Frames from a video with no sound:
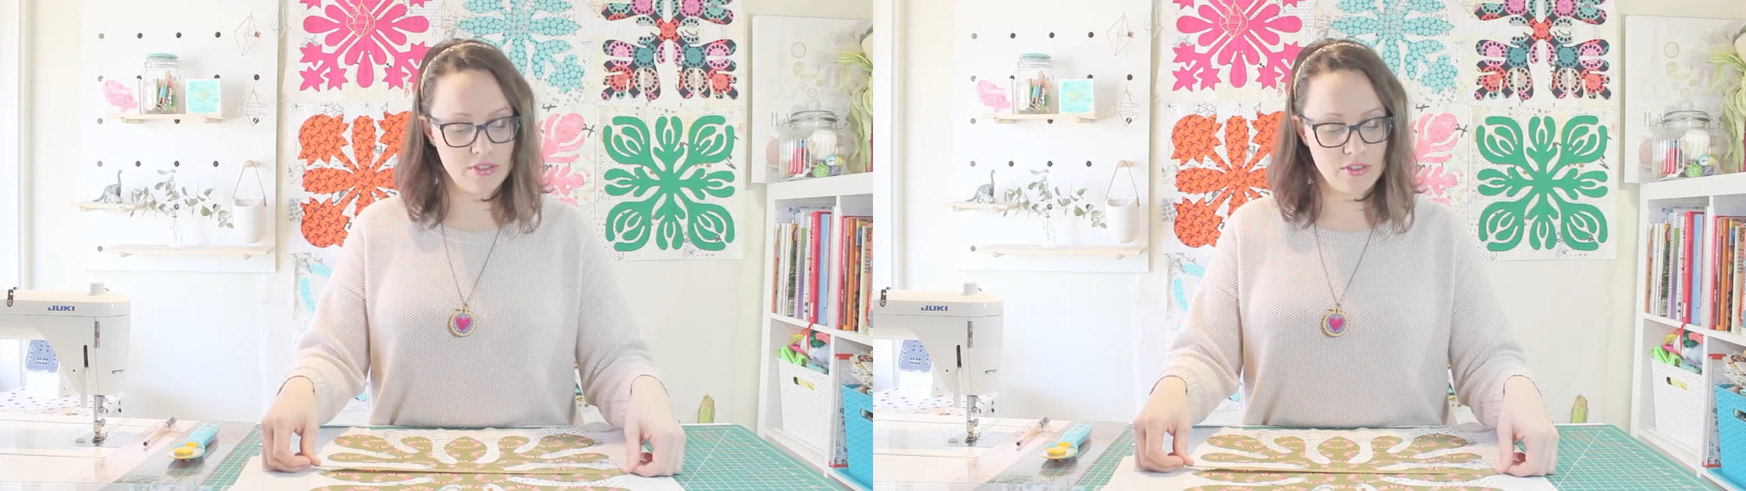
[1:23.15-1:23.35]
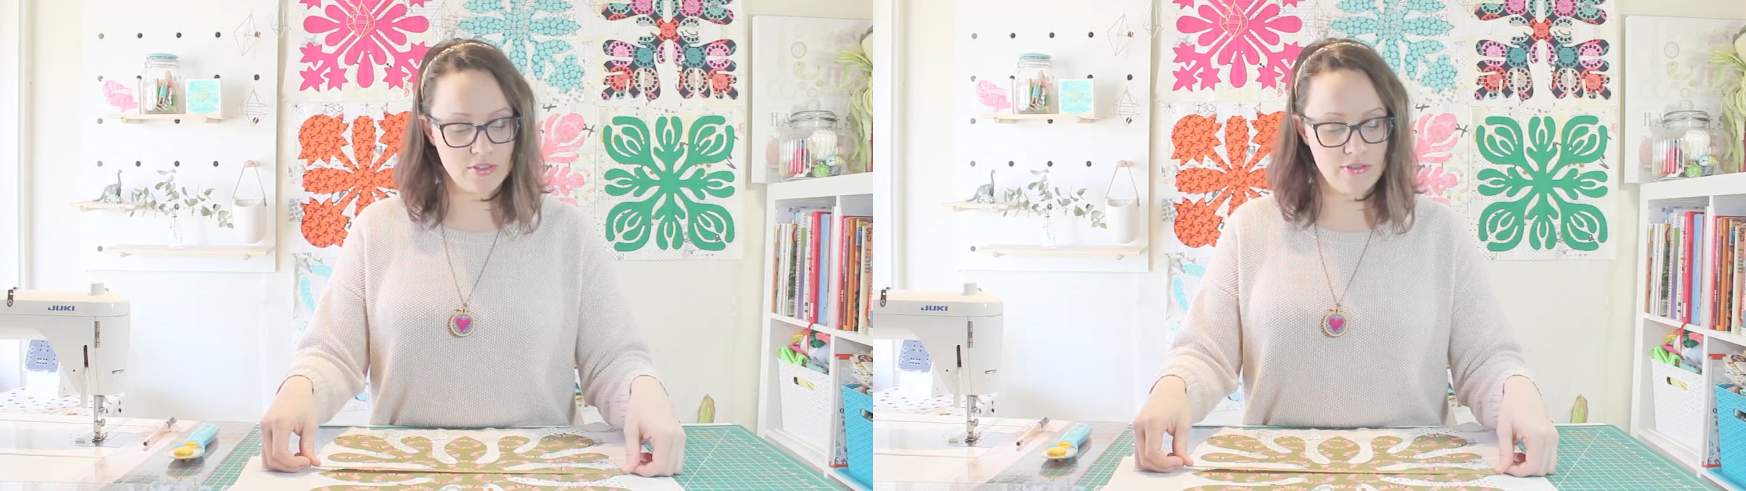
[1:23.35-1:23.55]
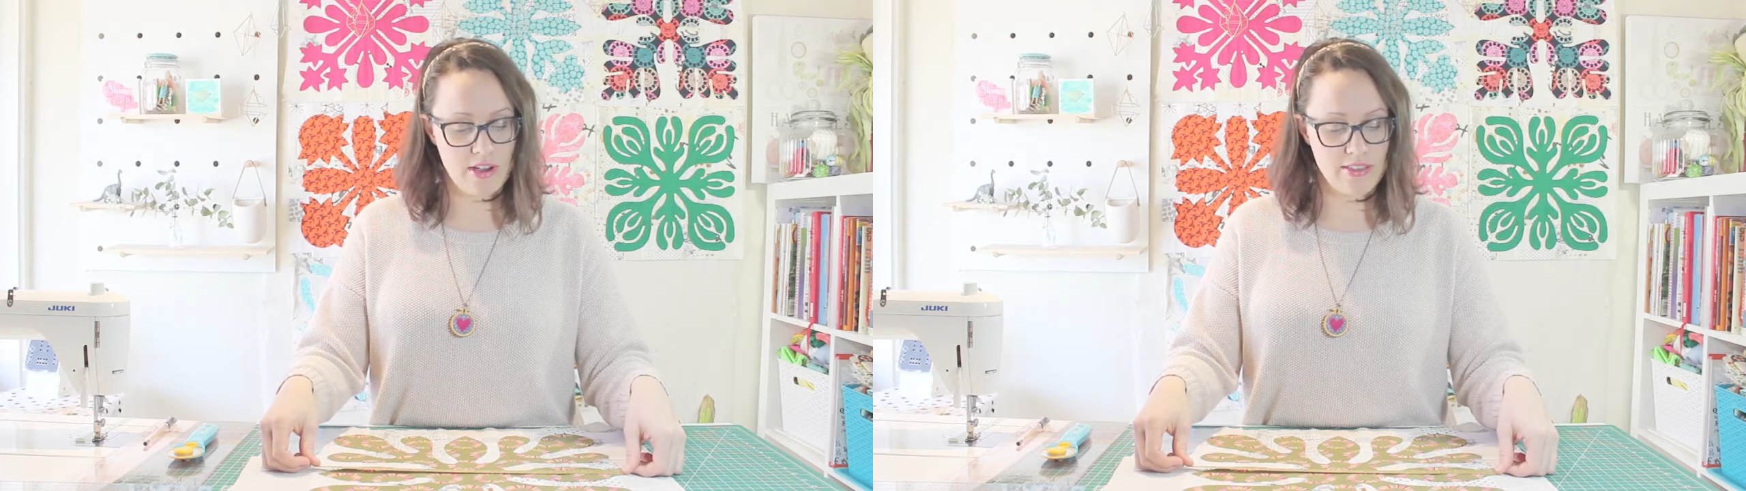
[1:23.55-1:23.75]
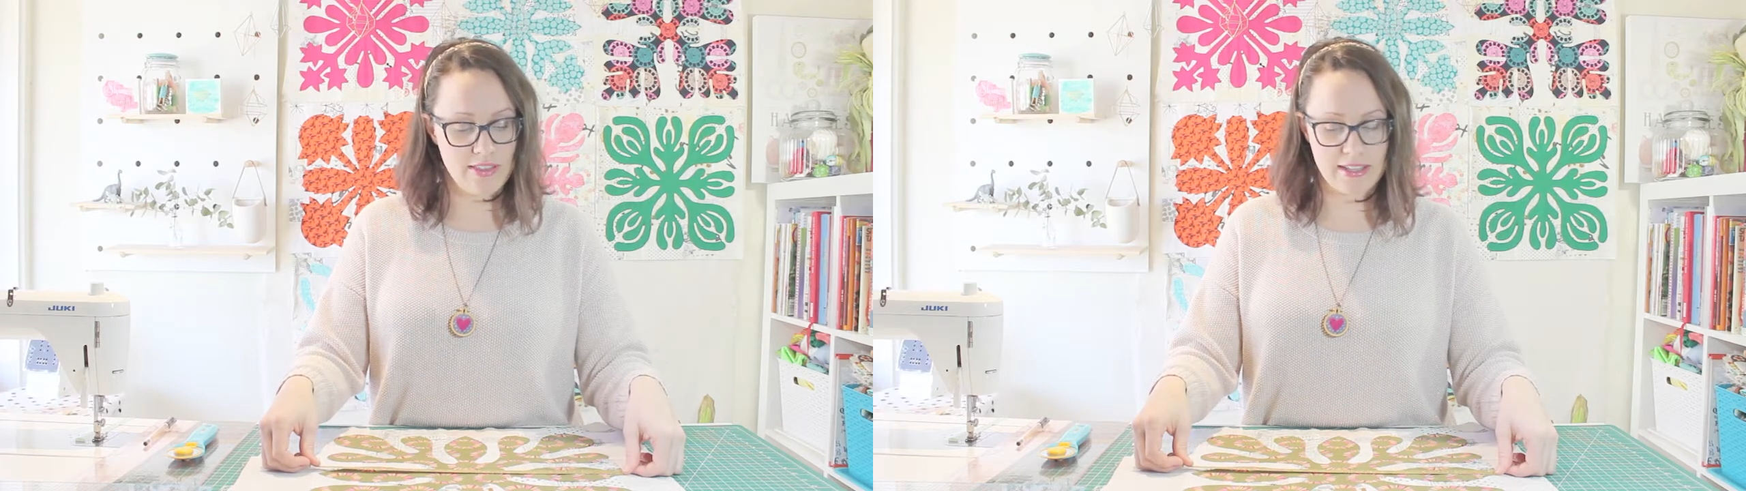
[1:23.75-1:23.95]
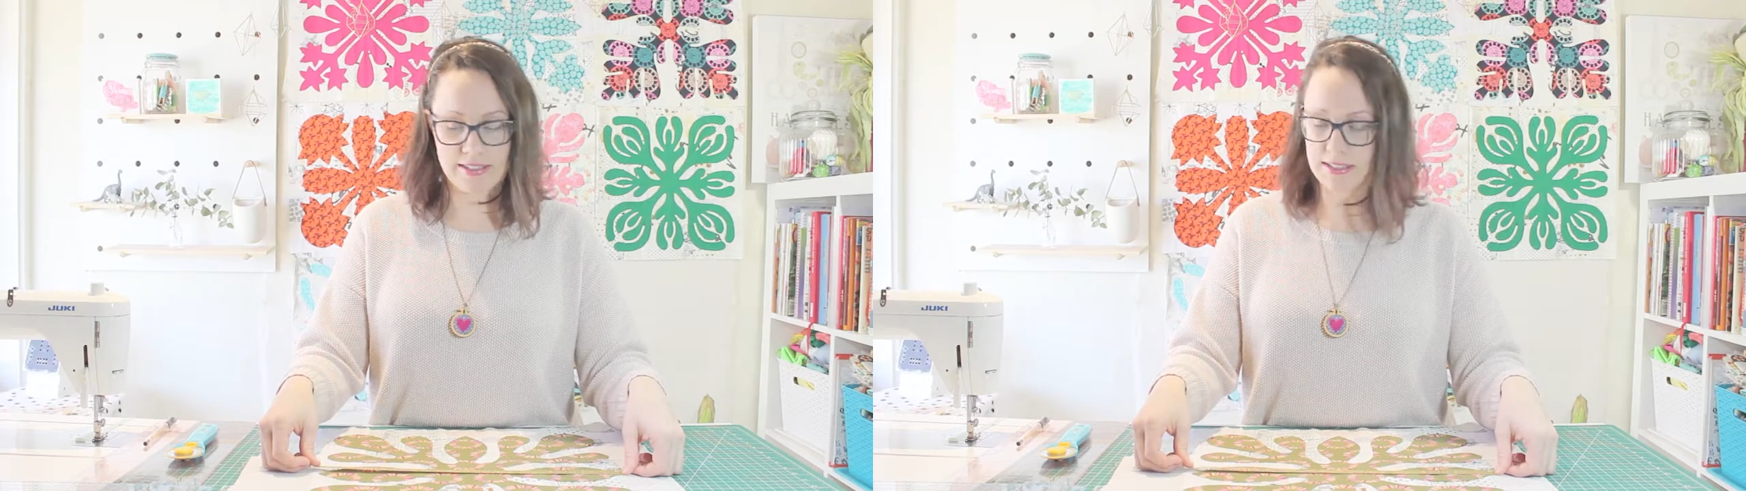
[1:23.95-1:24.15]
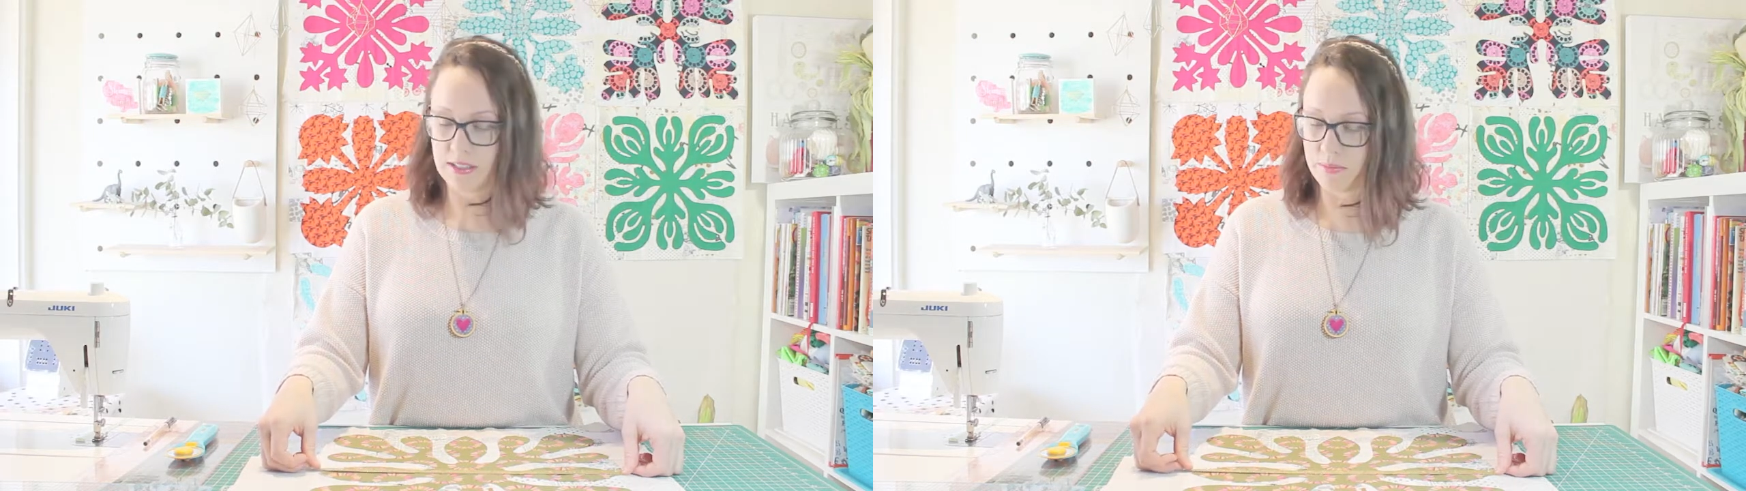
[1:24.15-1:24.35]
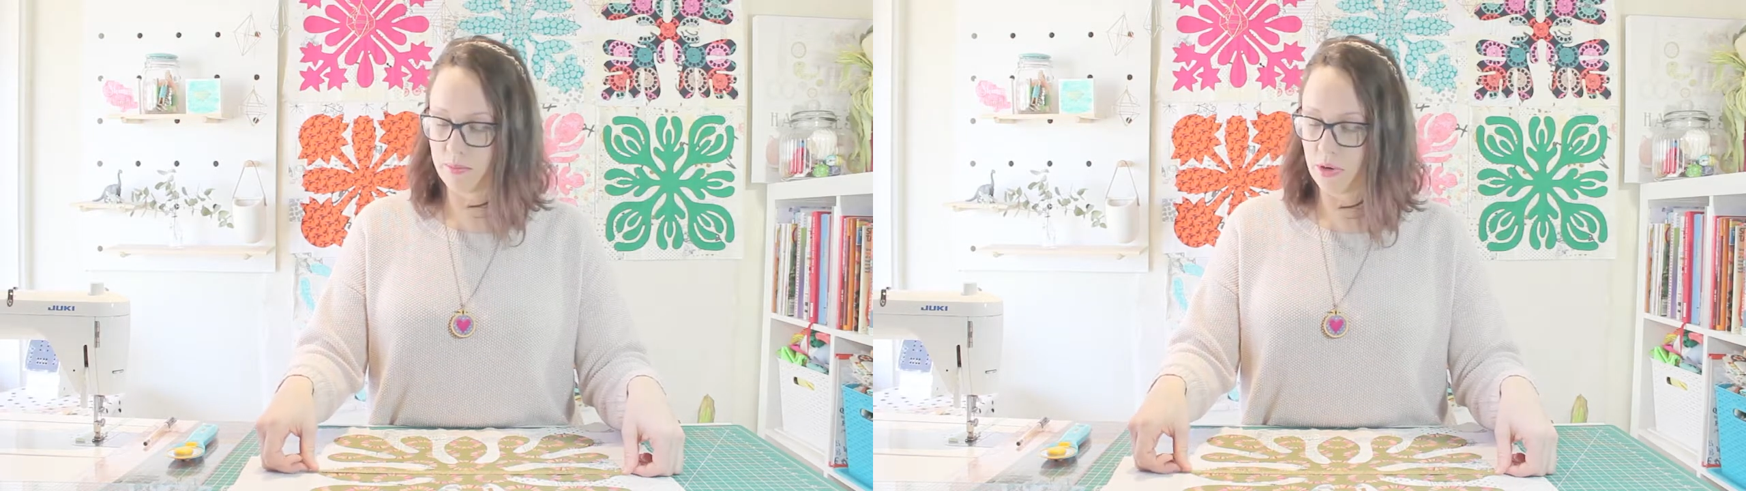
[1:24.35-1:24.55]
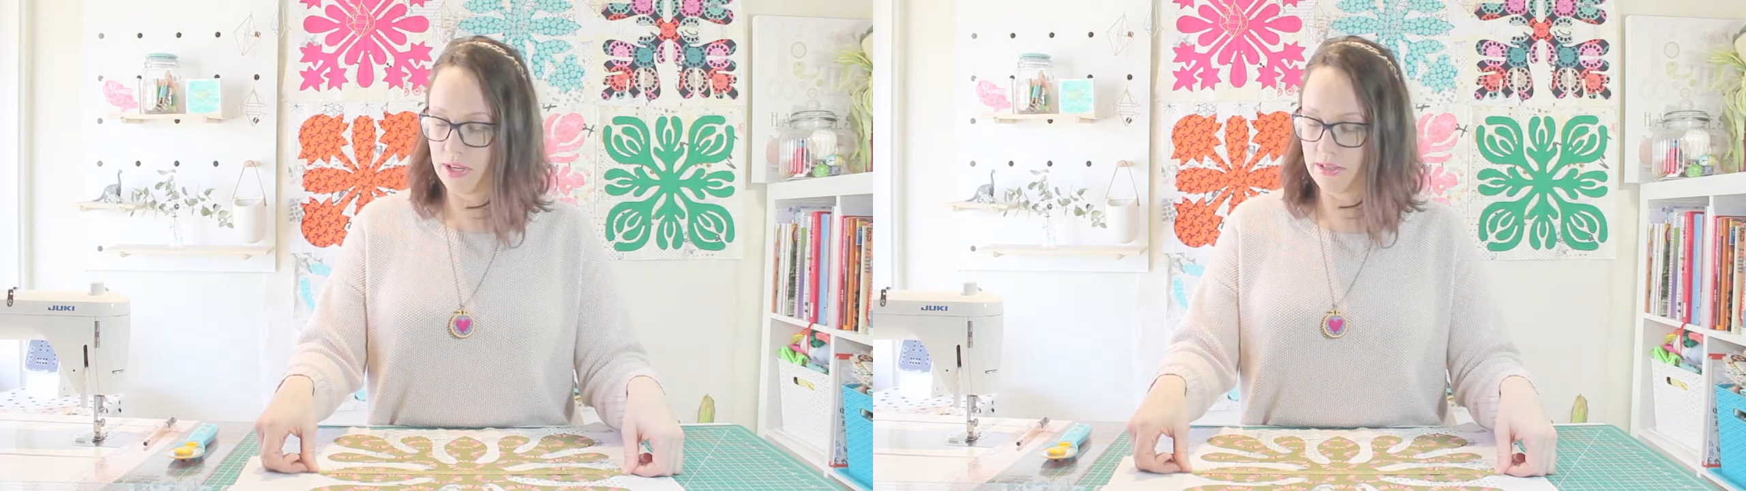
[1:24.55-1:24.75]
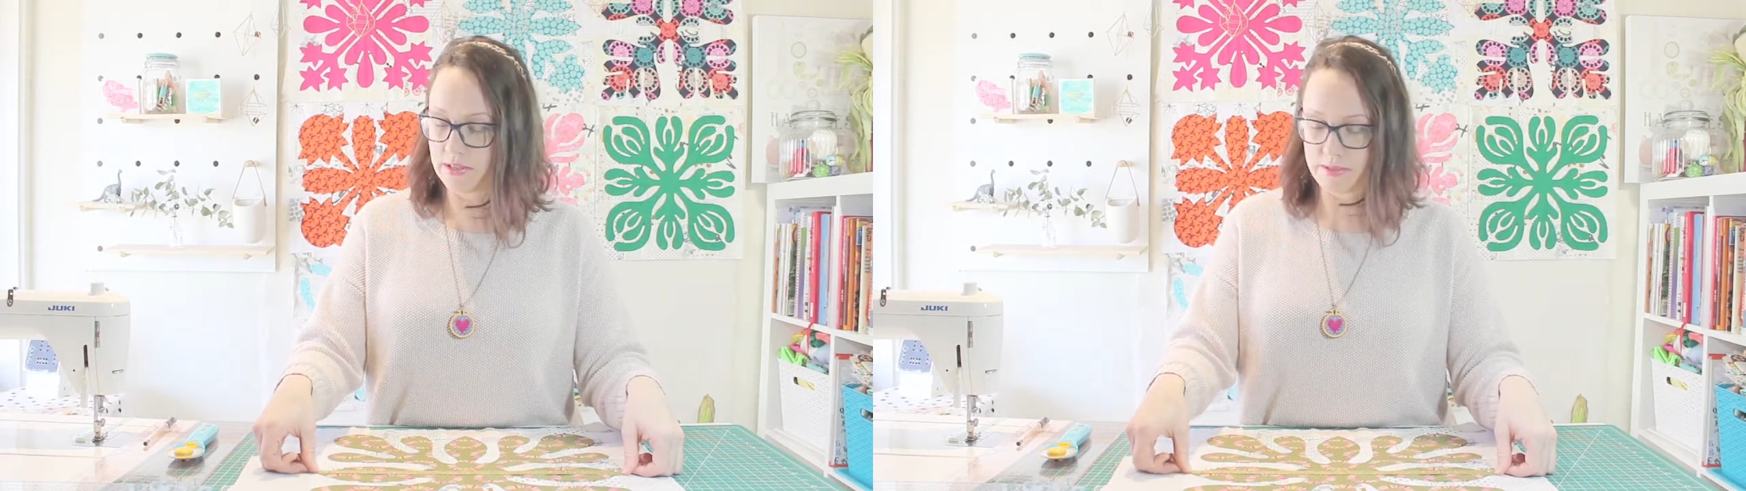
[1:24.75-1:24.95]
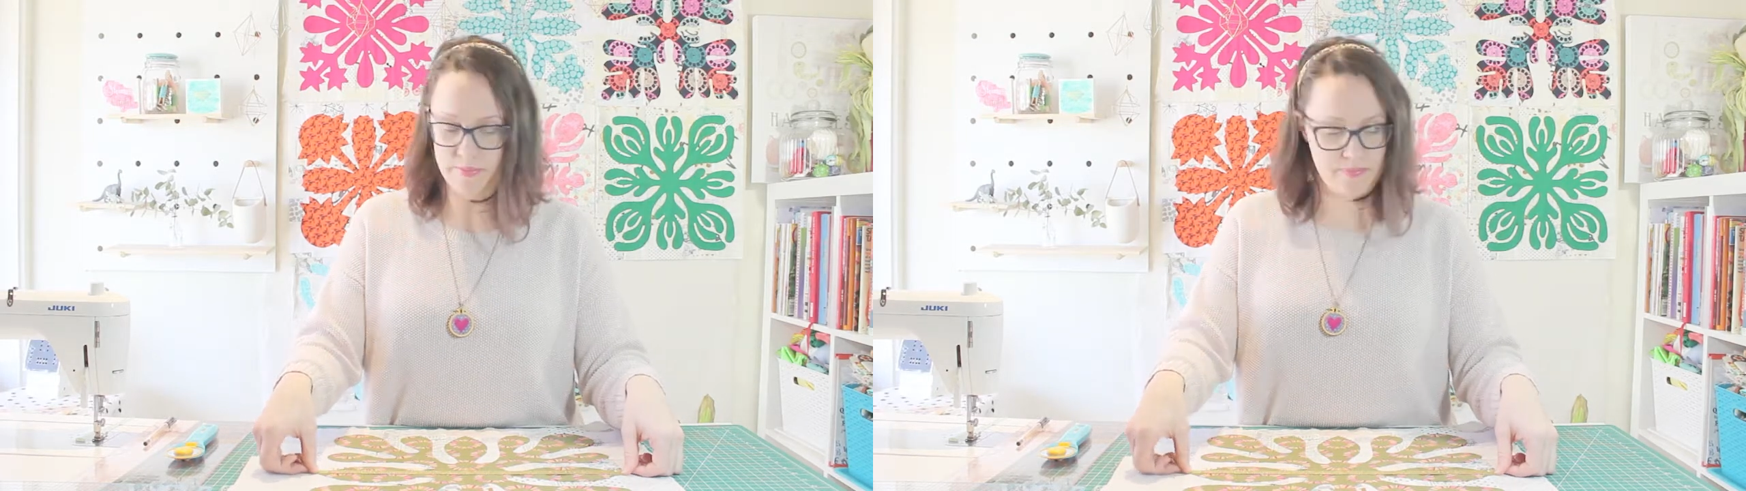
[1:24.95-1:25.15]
to find that center point.